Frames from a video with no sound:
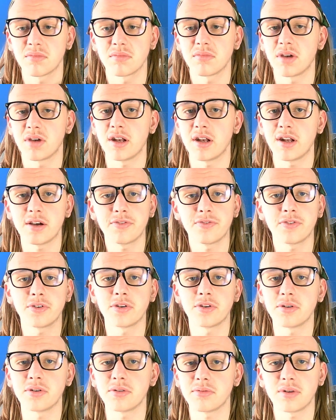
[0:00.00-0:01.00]
And I
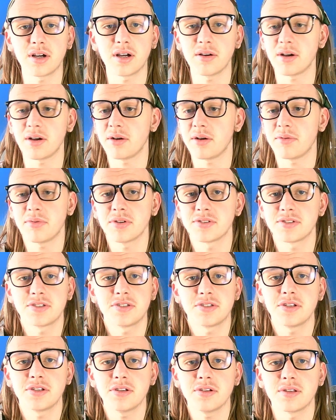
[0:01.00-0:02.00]
thought I wanted
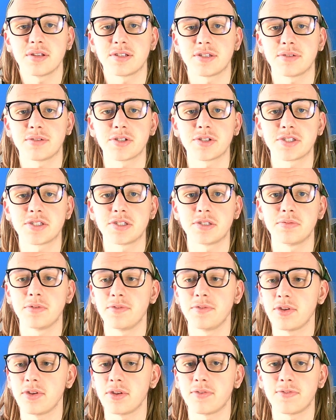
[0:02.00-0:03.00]
to do this. I wanted to
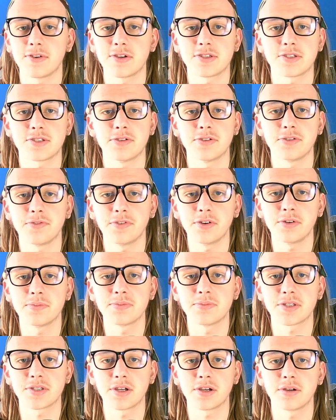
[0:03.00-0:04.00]
review the first two films.
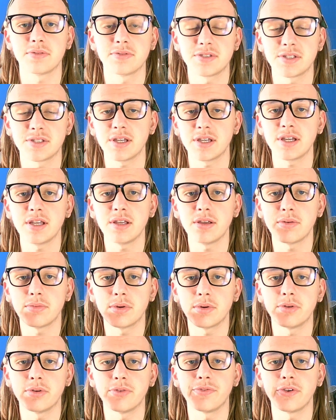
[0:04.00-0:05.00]
So today we're
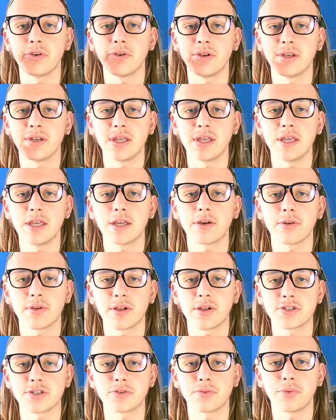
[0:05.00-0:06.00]
reviewing the
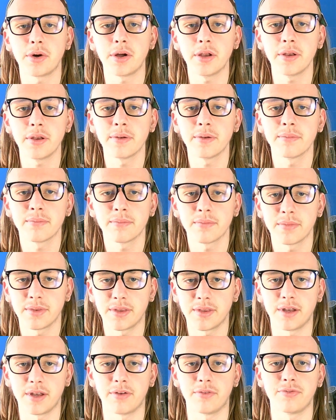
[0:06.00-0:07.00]
Equalizer 1.
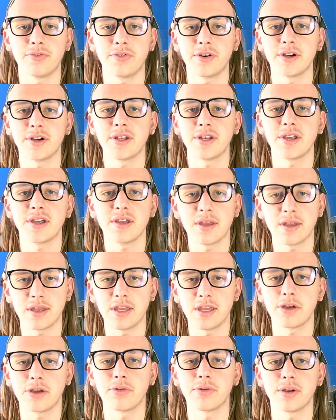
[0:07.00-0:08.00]
Then on Friday,
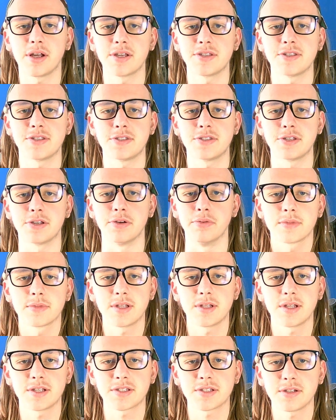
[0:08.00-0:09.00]
Equalizer 2. So
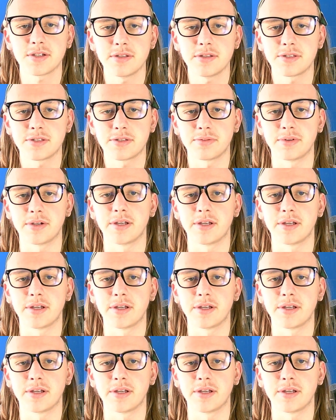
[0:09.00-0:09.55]
let's get into it.